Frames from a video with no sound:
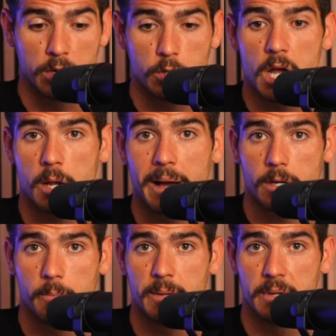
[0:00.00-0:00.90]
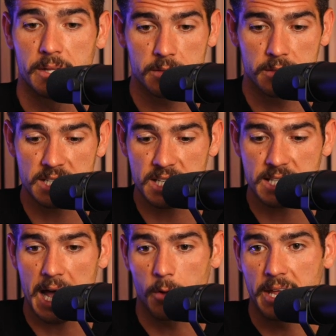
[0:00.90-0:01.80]
when you talk about commitment, this is
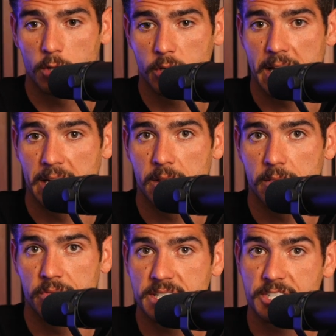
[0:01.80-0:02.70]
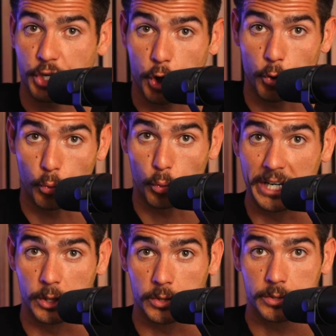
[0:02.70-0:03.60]
how they look at it. This is a career.